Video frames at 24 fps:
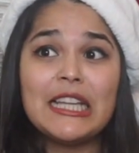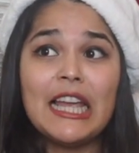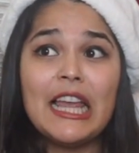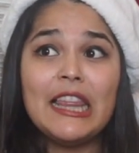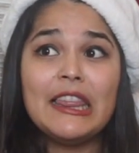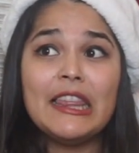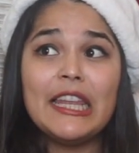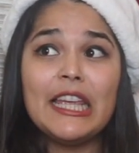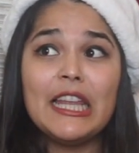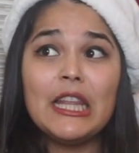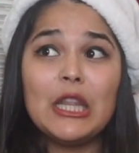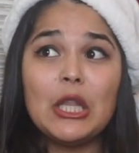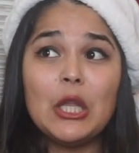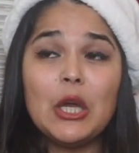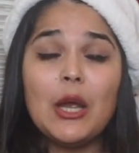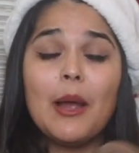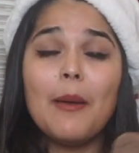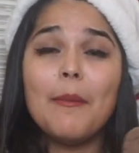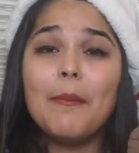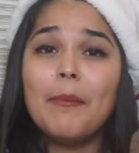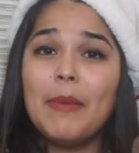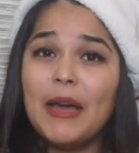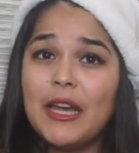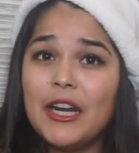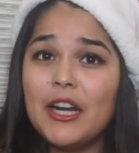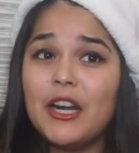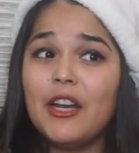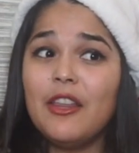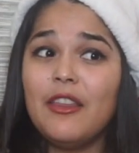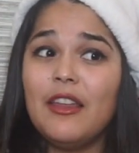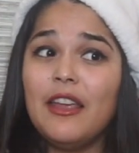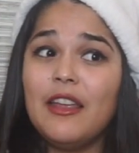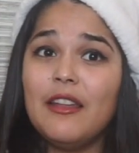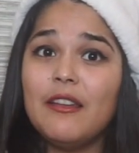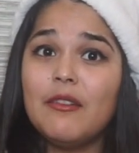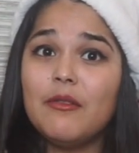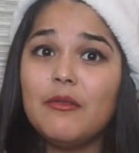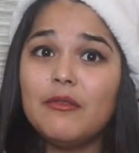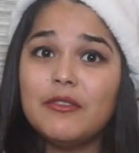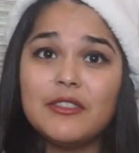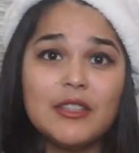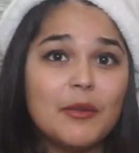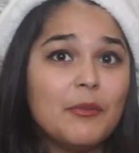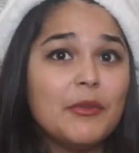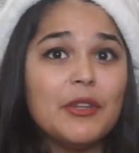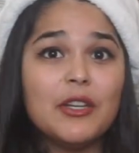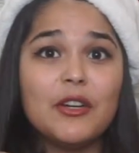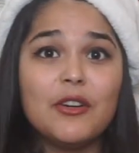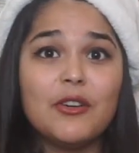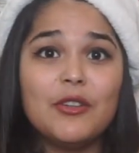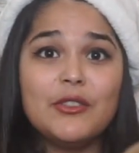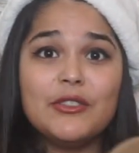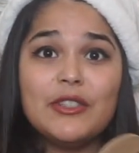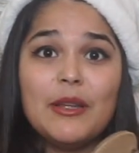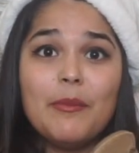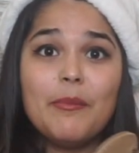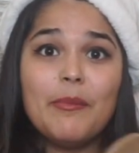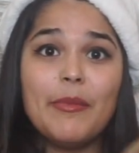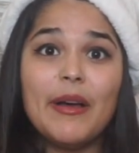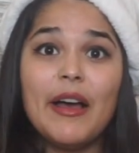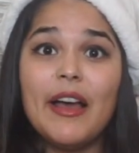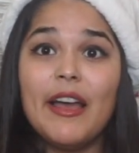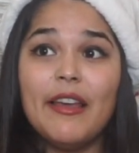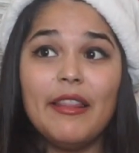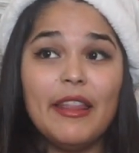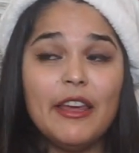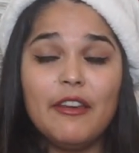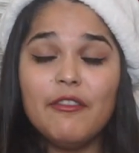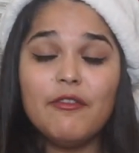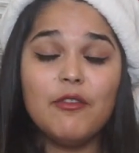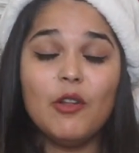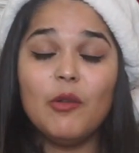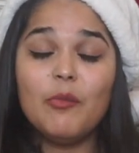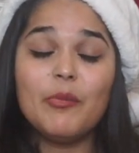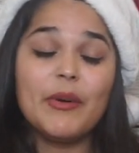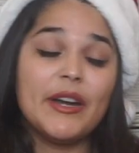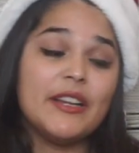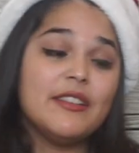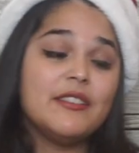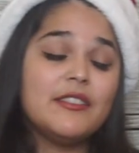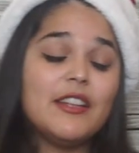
and they look better than some of the girls that buy like full price